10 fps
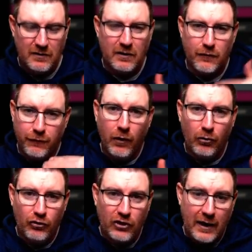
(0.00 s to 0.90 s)
the
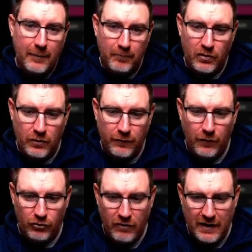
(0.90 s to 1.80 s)

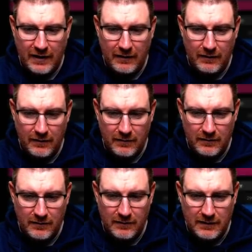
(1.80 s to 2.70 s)
default training
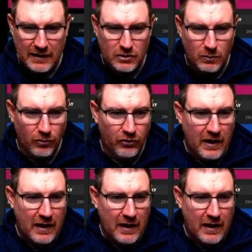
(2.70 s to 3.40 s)
schedules.